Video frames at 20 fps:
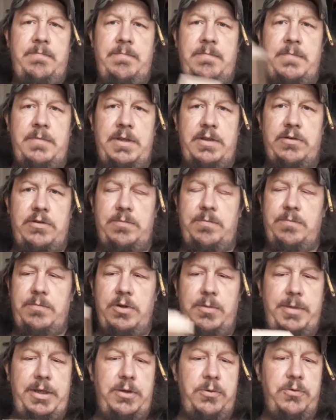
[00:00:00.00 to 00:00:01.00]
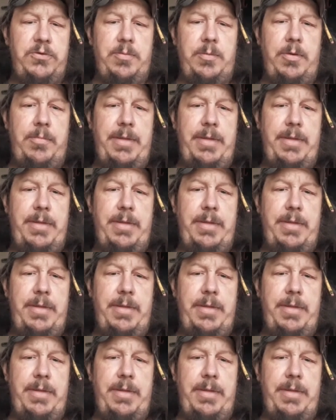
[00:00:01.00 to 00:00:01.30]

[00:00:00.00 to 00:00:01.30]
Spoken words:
These are going to be usable